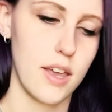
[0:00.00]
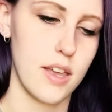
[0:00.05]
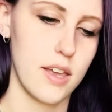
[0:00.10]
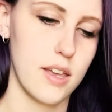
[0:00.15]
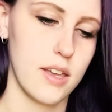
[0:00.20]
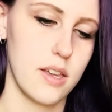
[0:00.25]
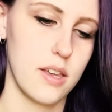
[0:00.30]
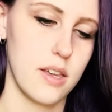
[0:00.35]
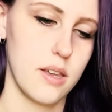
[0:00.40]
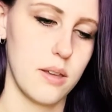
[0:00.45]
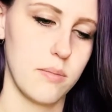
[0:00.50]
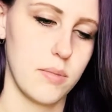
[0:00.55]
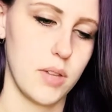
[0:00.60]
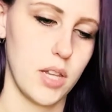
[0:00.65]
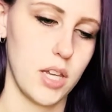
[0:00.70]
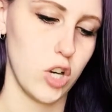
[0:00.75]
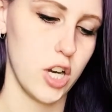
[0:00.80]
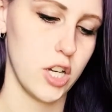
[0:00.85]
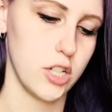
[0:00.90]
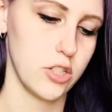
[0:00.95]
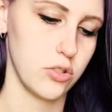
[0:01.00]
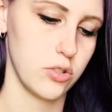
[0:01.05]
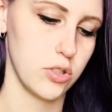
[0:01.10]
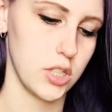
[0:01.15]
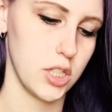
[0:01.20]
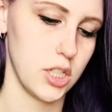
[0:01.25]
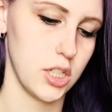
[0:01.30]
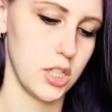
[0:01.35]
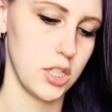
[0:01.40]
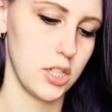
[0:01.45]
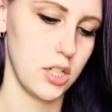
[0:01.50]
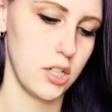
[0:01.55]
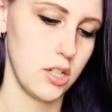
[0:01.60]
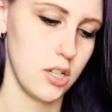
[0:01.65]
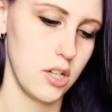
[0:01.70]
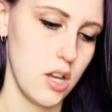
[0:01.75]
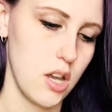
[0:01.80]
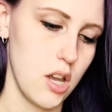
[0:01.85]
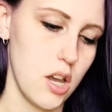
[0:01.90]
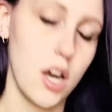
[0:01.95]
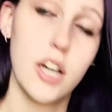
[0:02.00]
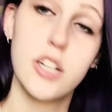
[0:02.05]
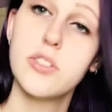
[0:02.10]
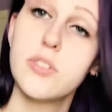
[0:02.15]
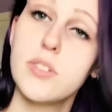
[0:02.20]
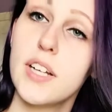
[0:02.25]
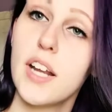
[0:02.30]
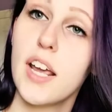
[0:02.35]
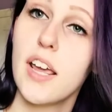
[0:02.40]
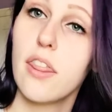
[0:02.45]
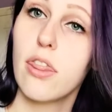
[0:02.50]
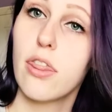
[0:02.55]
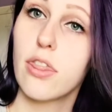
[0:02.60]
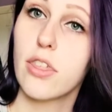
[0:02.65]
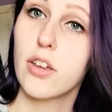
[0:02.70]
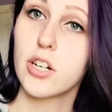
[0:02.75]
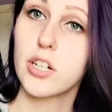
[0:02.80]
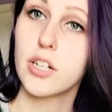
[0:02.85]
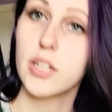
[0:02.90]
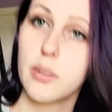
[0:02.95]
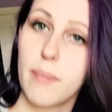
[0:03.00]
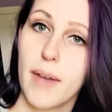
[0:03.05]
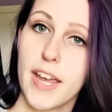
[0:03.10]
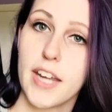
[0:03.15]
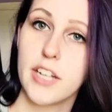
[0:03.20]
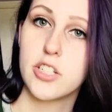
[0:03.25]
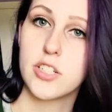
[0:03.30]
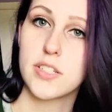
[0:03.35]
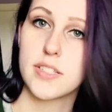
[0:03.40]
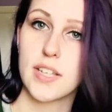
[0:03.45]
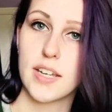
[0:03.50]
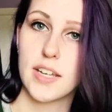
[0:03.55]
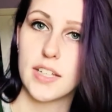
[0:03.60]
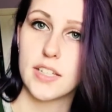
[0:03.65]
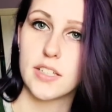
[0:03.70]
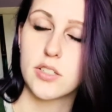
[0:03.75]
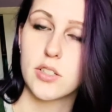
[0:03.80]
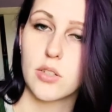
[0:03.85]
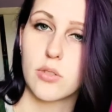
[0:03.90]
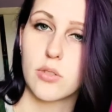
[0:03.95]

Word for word: am like one hundred, one hundred thirty pages in so